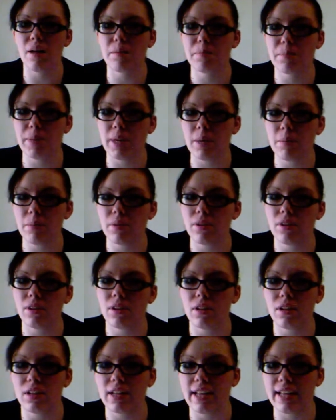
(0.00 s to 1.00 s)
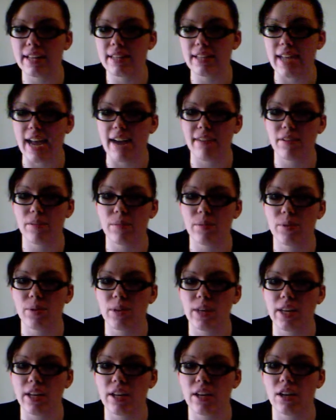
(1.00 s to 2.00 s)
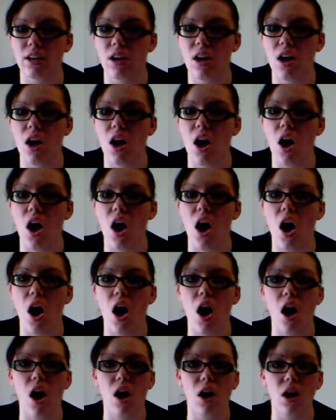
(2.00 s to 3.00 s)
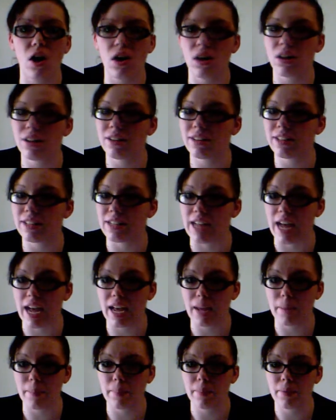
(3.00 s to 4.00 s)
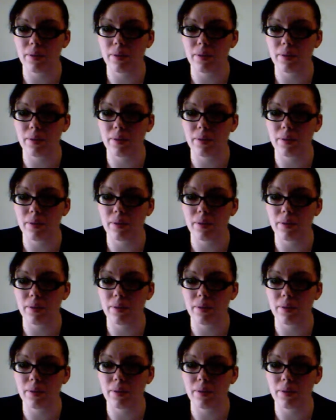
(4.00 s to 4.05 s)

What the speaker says: People get cyberbullied all the time.